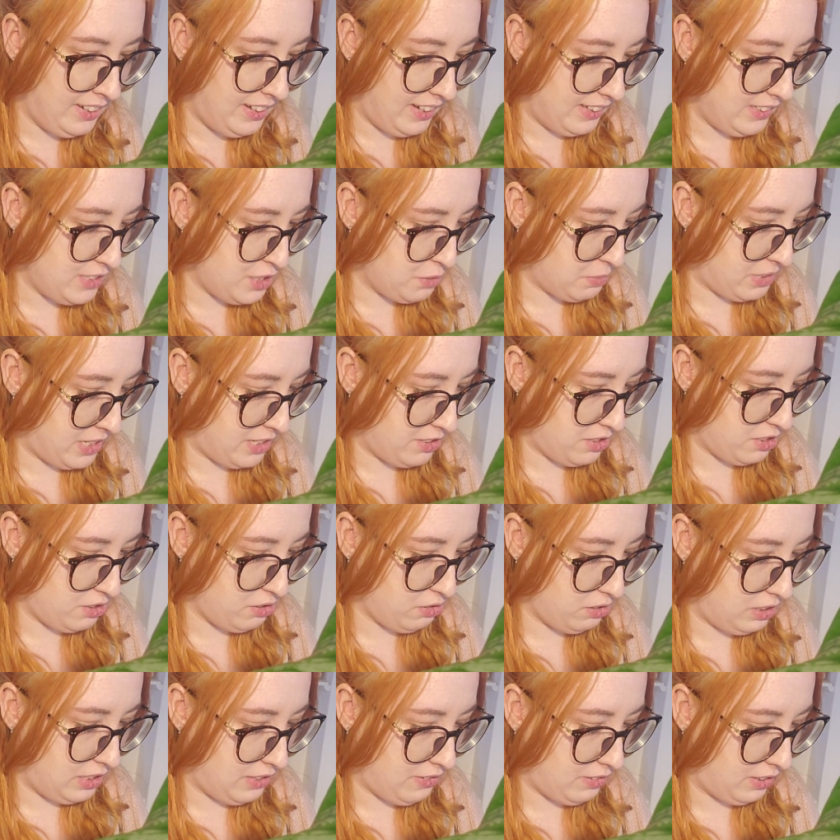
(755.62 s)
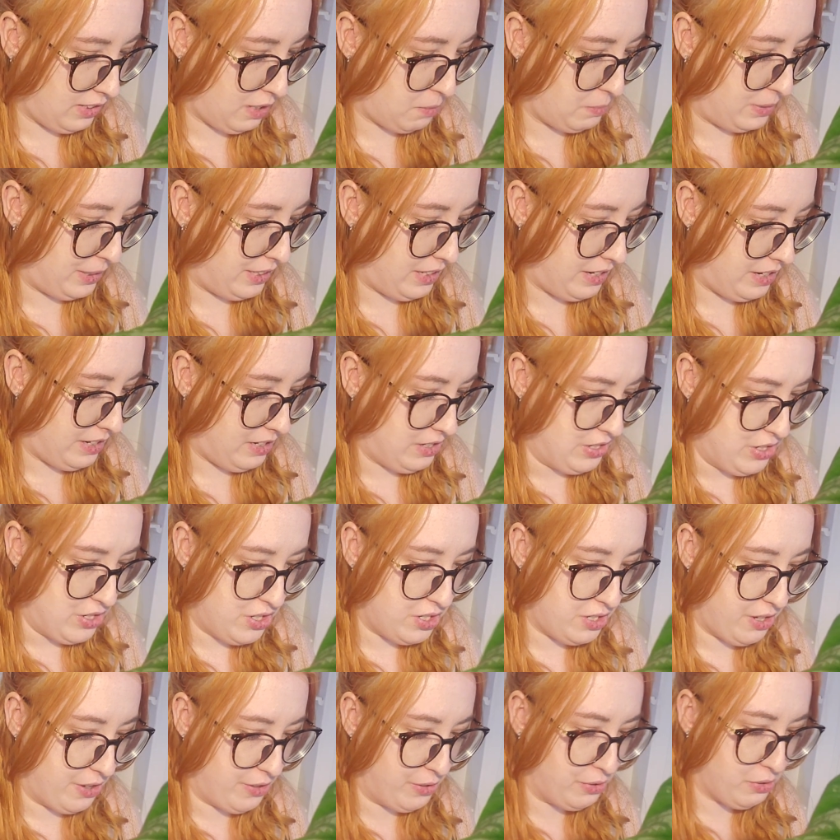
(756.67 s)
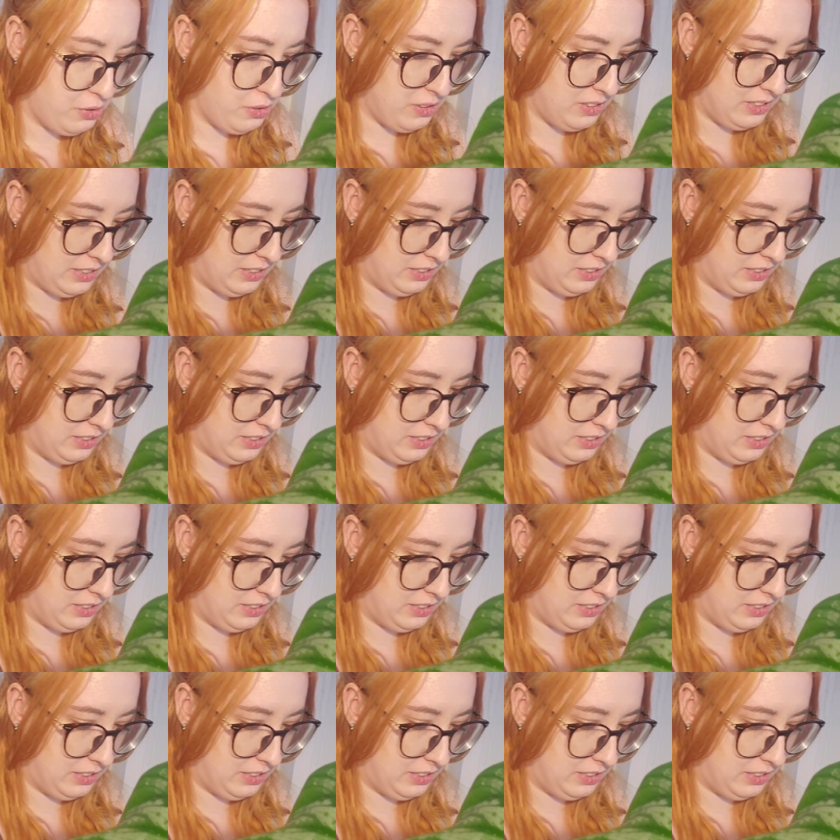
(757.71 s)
And this one has a new leaf coming in too.